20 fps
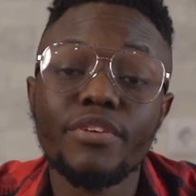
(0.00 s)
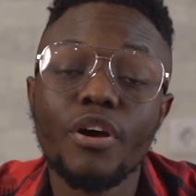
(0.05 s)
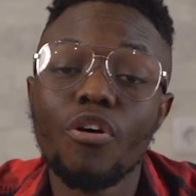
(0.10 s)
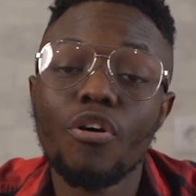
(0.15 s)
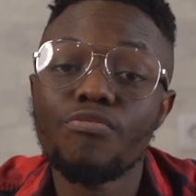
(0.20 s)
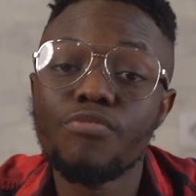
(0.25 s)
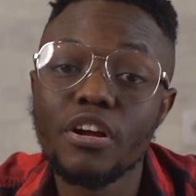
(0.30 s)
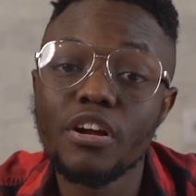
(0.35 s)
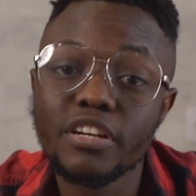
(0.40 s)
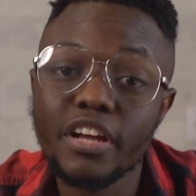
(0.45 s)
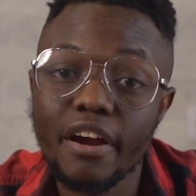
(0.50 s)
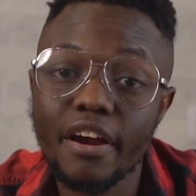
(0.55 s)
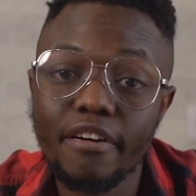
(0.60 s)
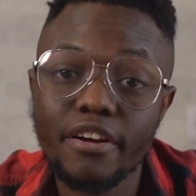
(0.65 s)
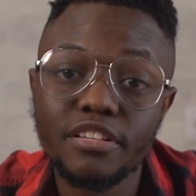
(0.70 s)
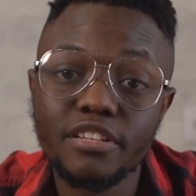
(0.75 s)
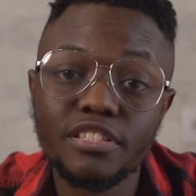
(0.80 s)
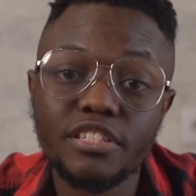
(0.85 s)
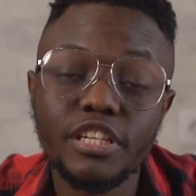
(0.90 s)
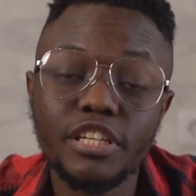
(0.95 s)
of one
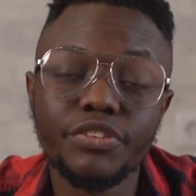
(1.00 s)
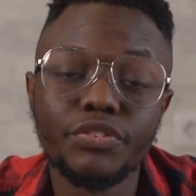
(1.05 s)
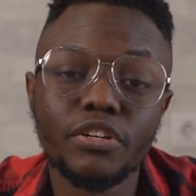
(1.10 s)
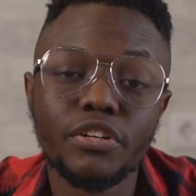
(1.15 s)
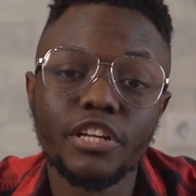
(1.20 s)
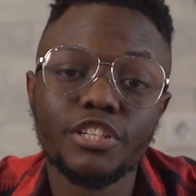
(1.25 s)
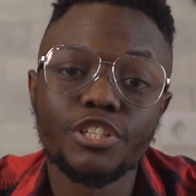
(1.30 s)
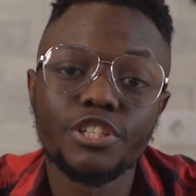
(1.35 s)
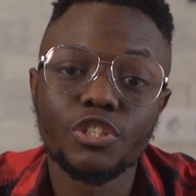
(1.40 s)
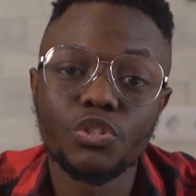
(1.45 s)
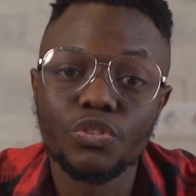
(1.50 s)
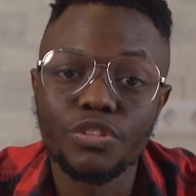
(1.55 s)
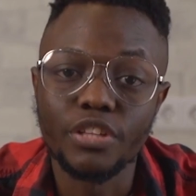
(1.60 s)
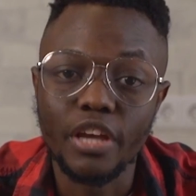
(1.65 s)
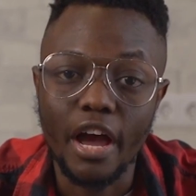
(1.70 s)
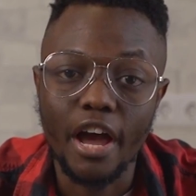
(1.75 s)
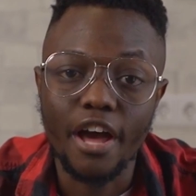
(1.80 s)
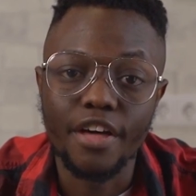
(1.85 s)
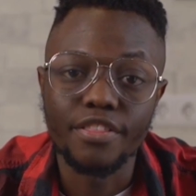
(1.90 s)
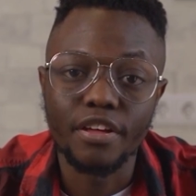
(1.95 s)
currency in relation to the
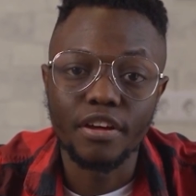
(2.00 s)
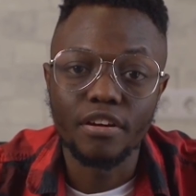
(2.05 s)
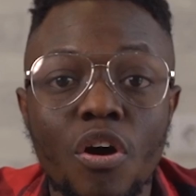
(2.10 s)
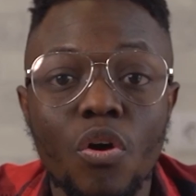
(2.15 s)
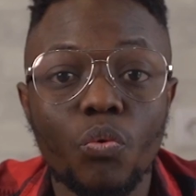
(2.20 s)
other.